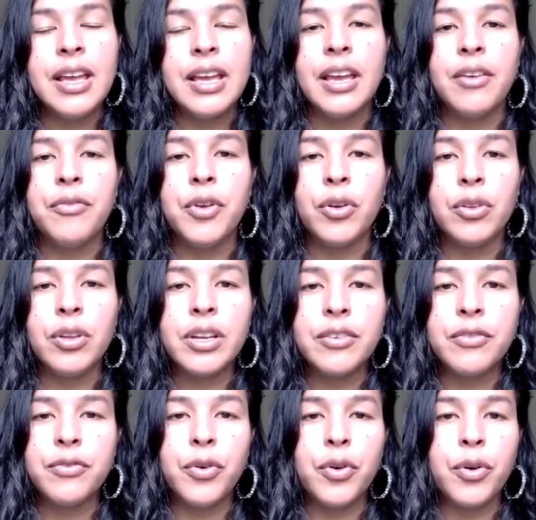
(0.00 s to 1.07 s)
If you're
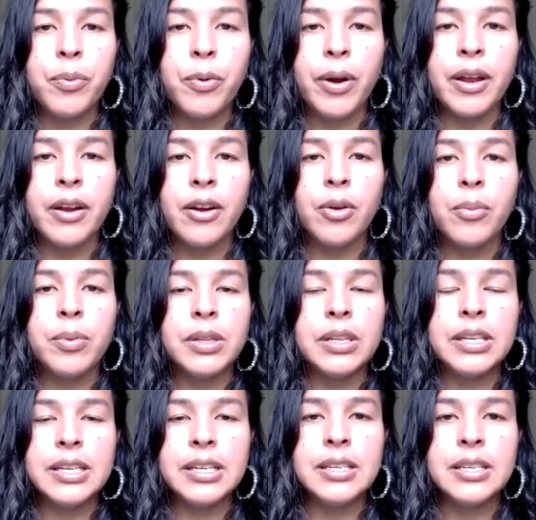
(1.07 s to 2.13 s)
looking for a prayer,
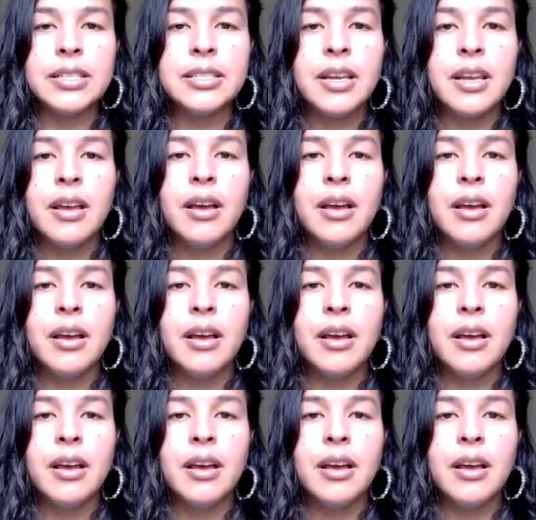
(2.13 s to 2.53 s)
please